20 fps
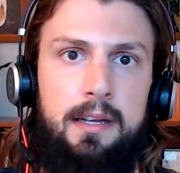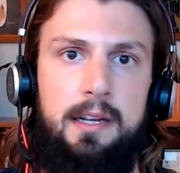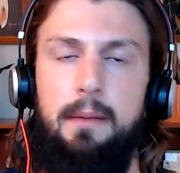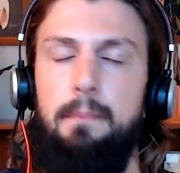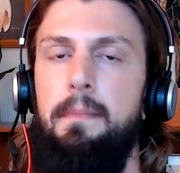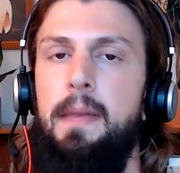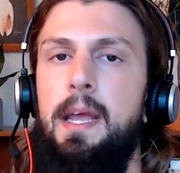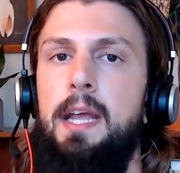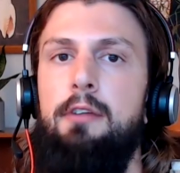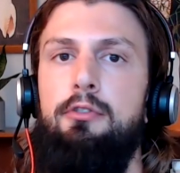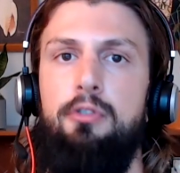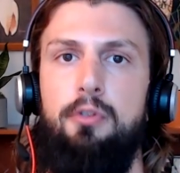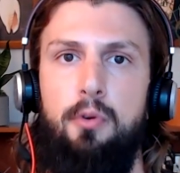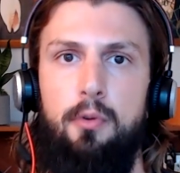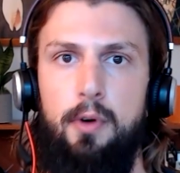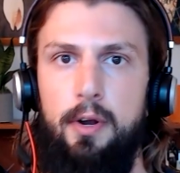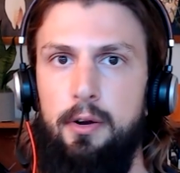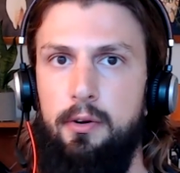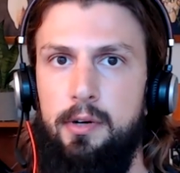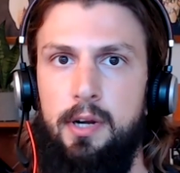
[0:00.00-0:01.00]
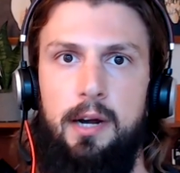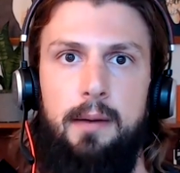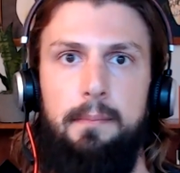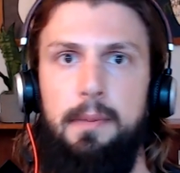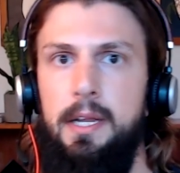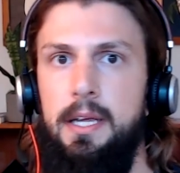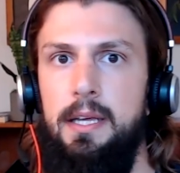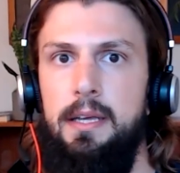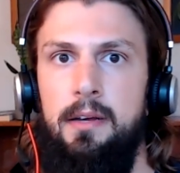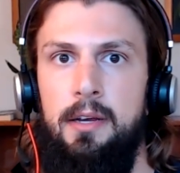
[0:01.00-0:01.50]
a major oil
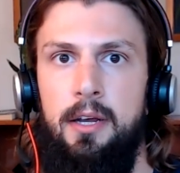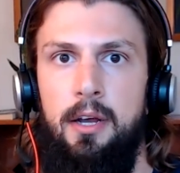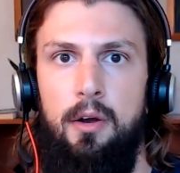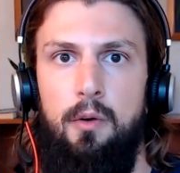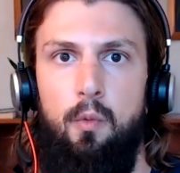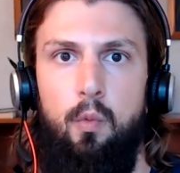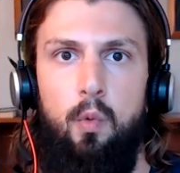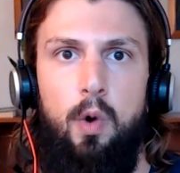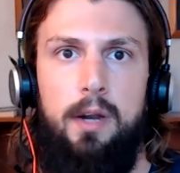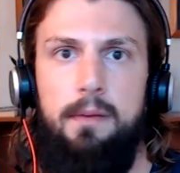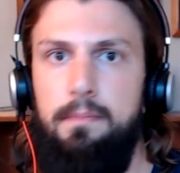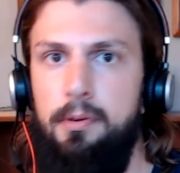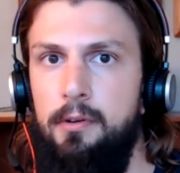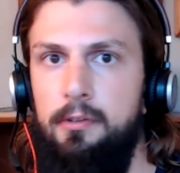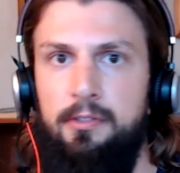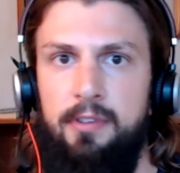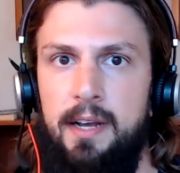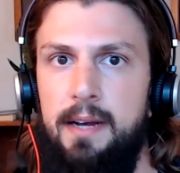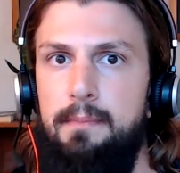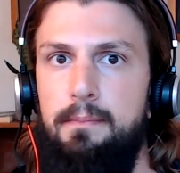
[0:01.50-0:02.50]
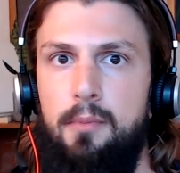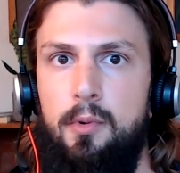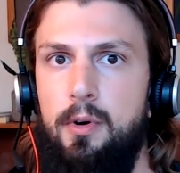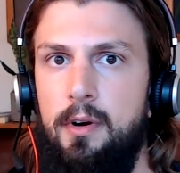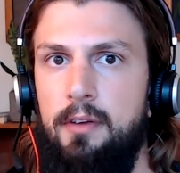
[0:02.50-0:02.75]
company, 1% more